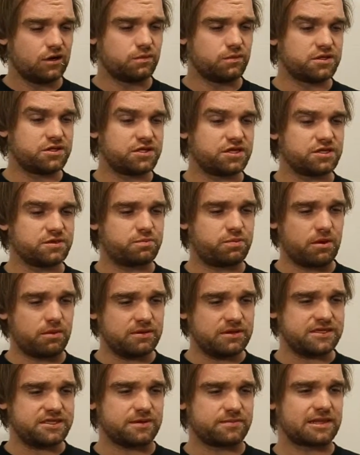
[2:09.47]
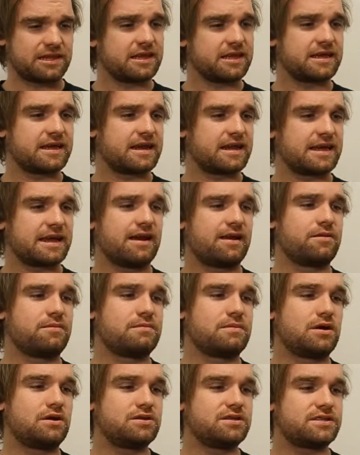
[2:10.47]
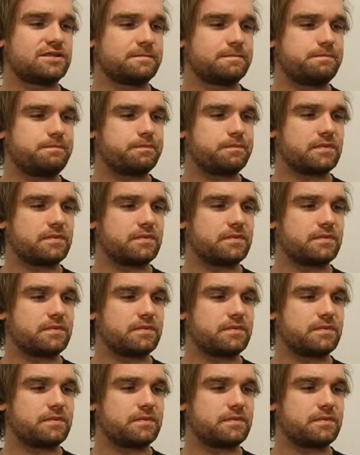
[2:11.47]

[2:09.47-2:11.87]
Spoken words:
which is probably something they're getting out of the malts.